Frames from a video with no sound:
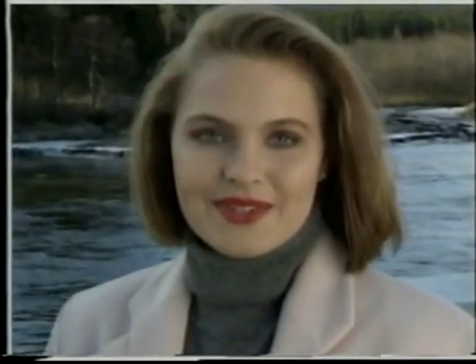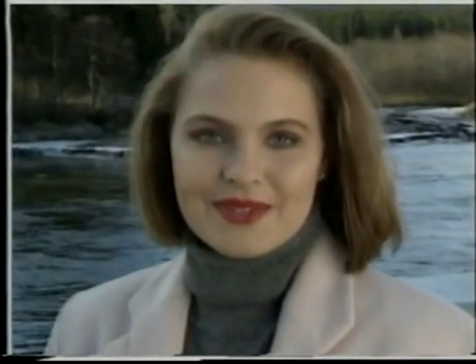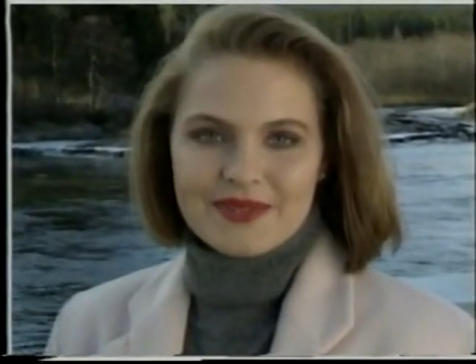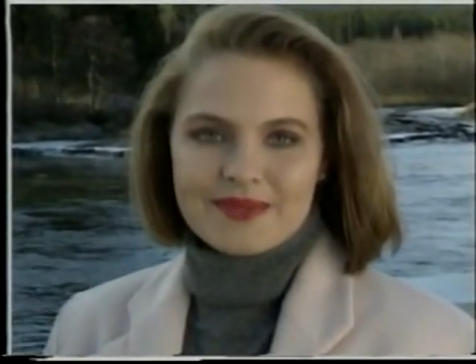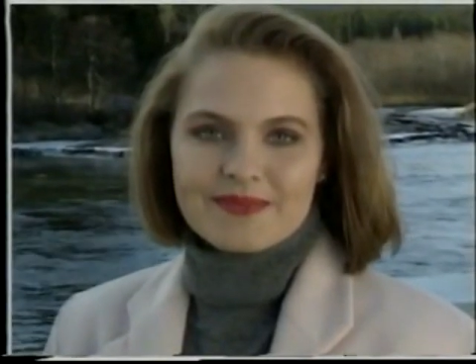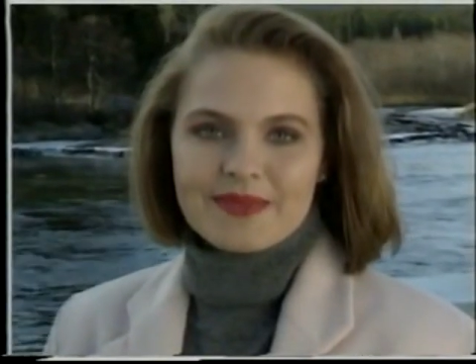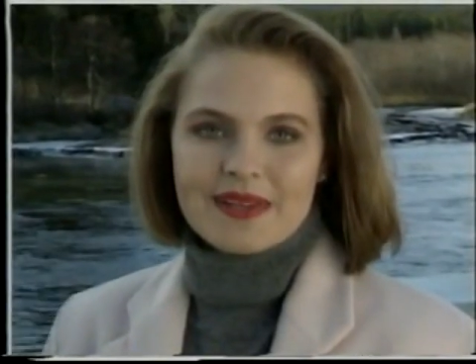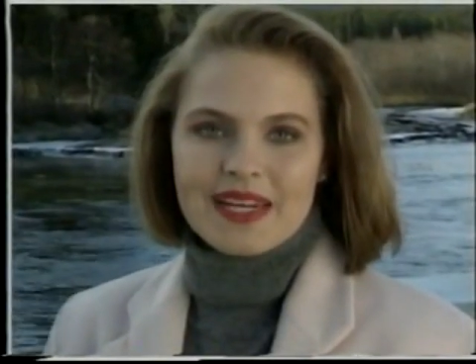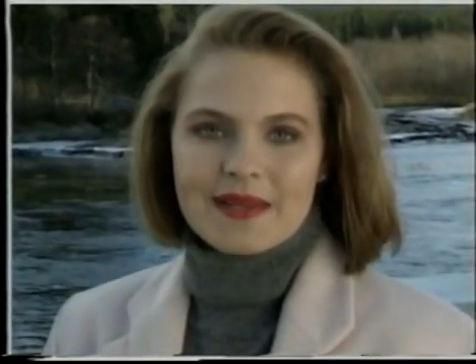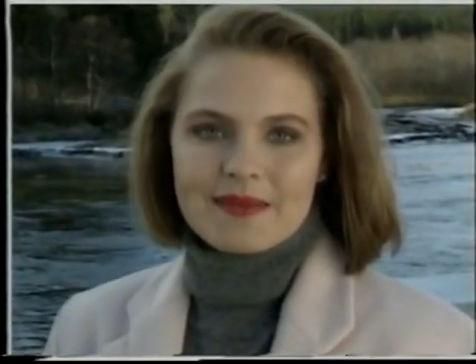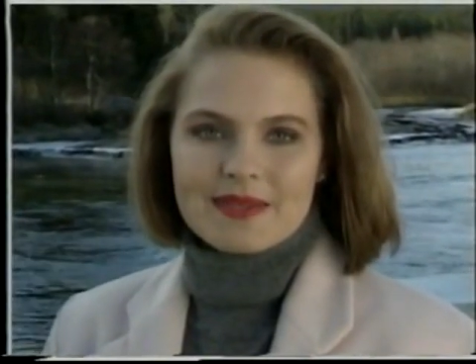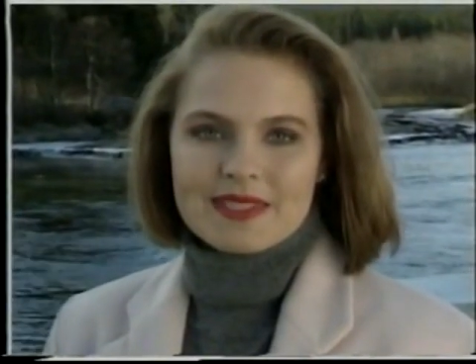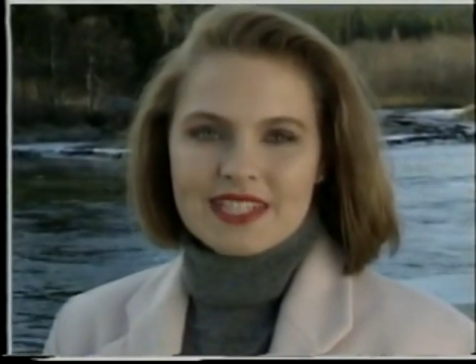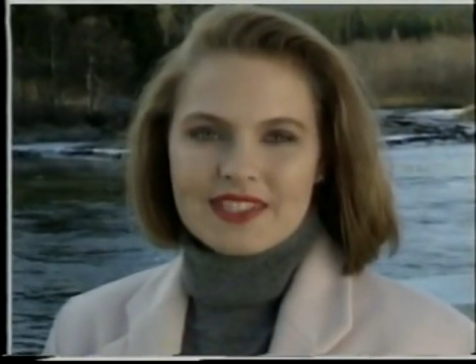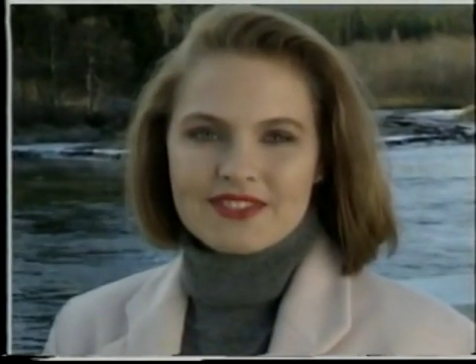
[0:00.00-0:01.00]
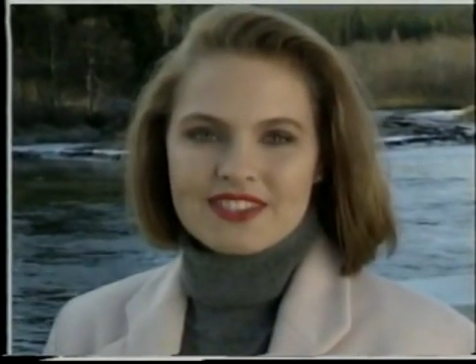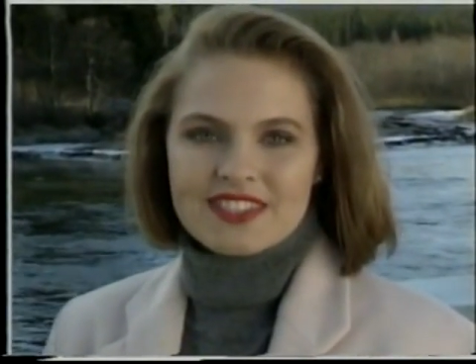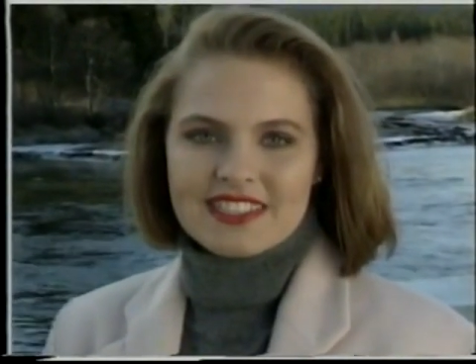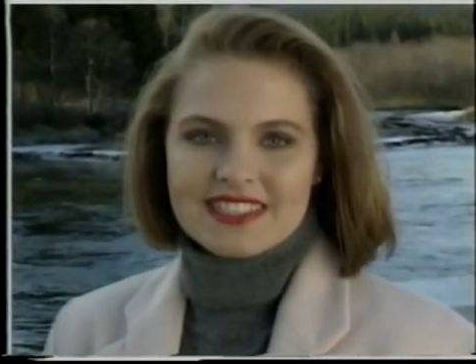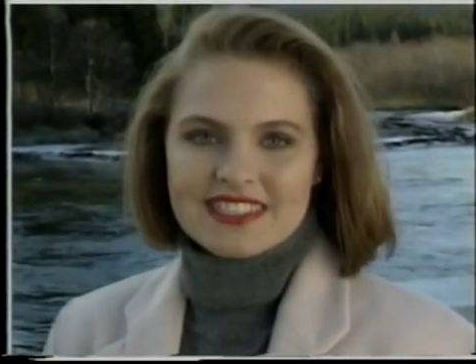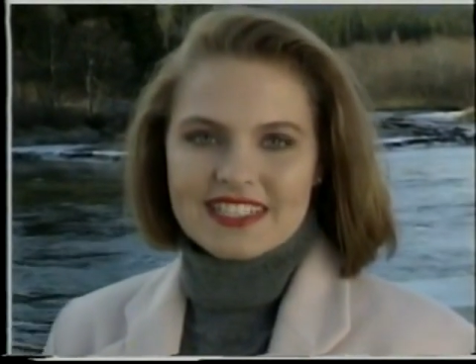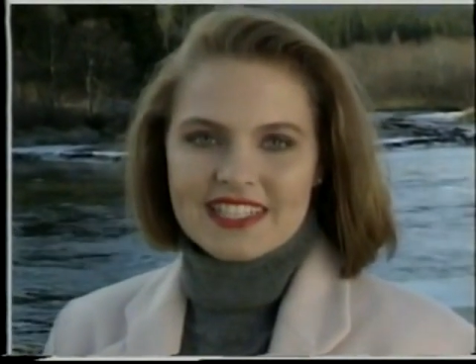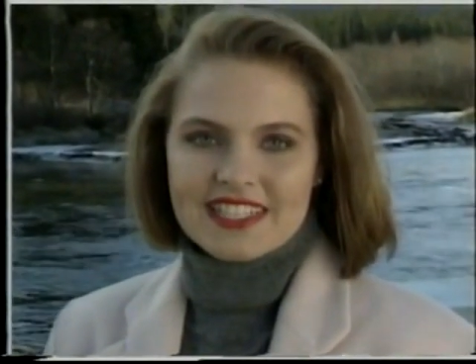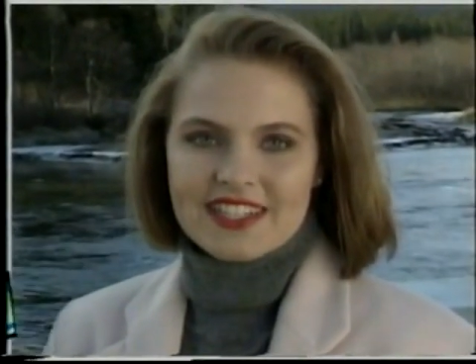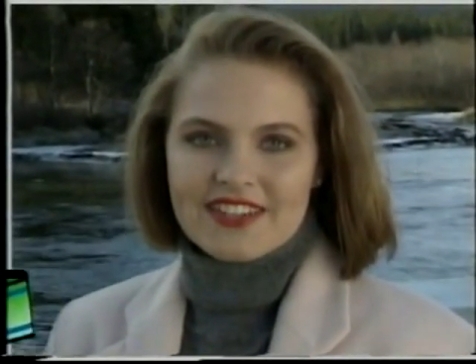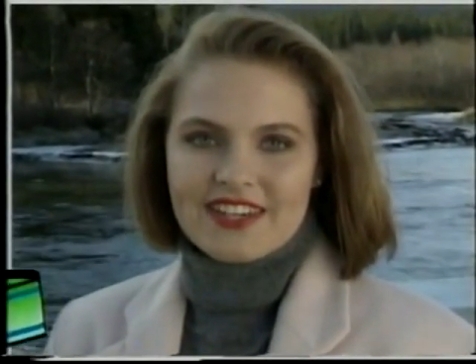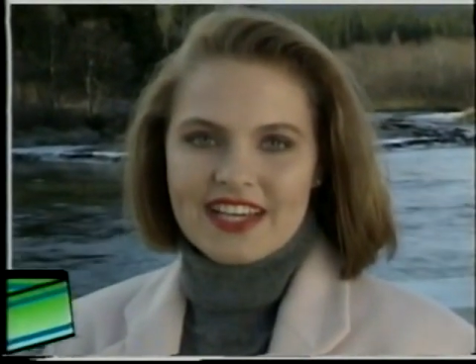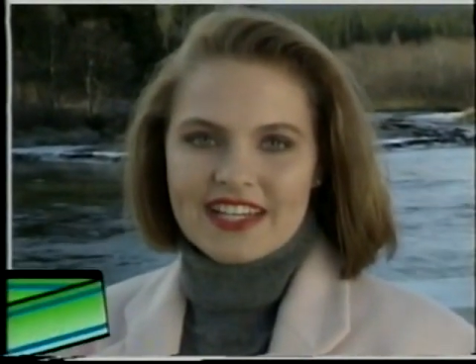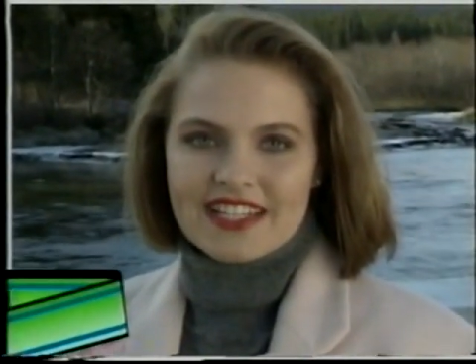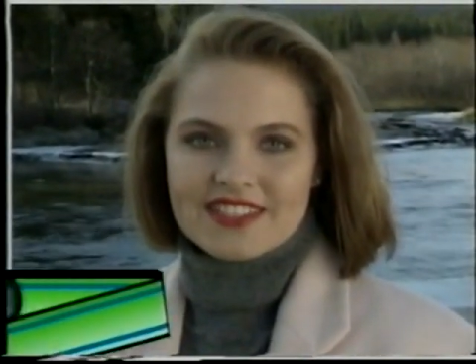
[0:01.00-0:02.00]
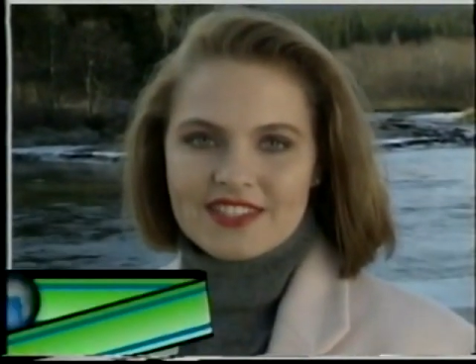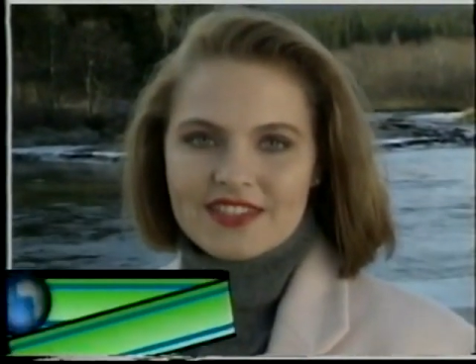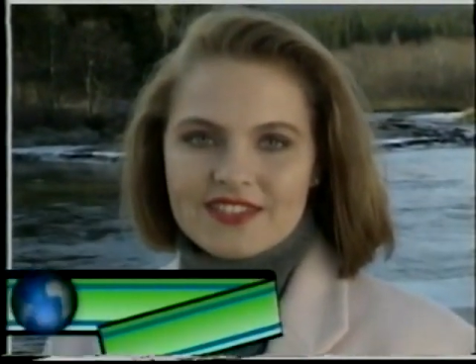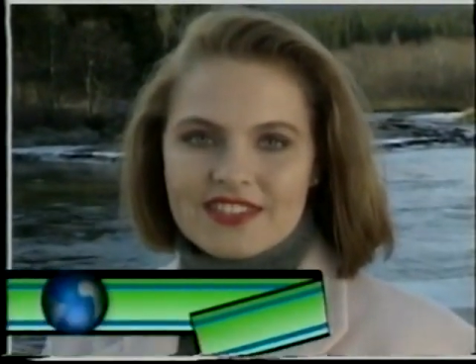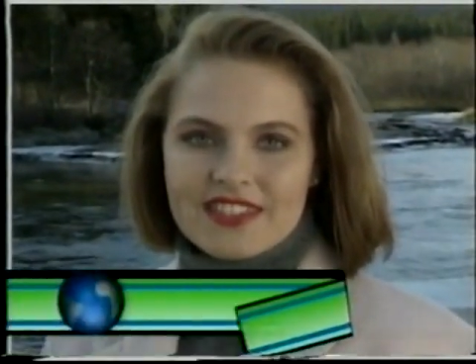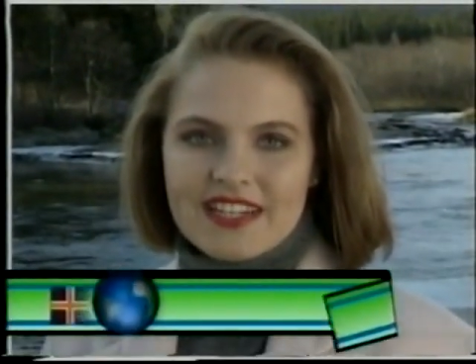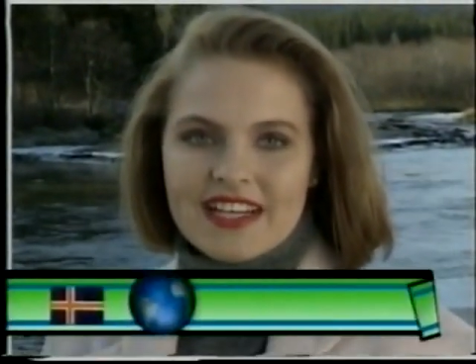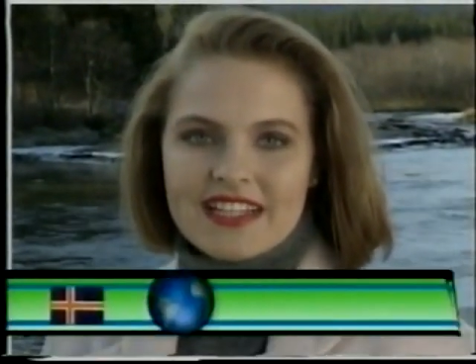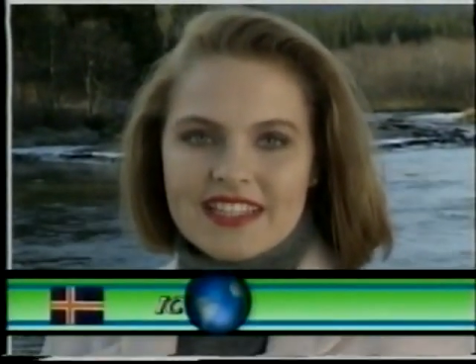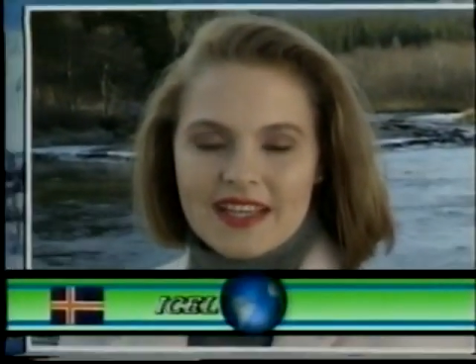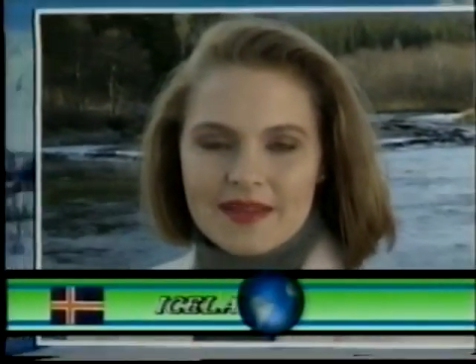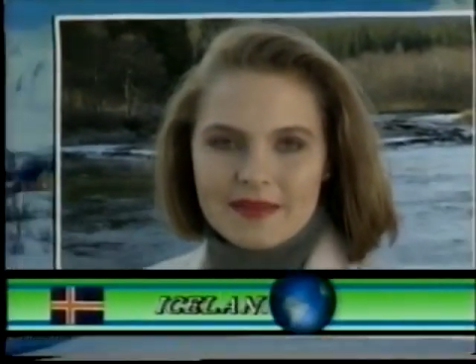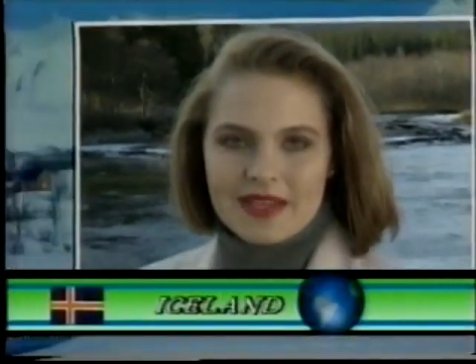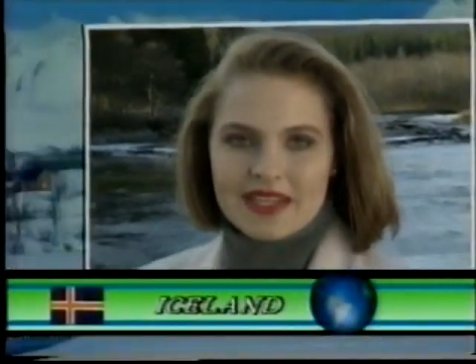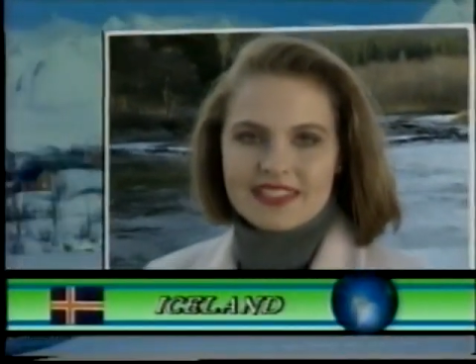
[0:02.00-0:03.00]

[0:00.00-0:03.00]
Hello, my name is Asta Siri Einarstadir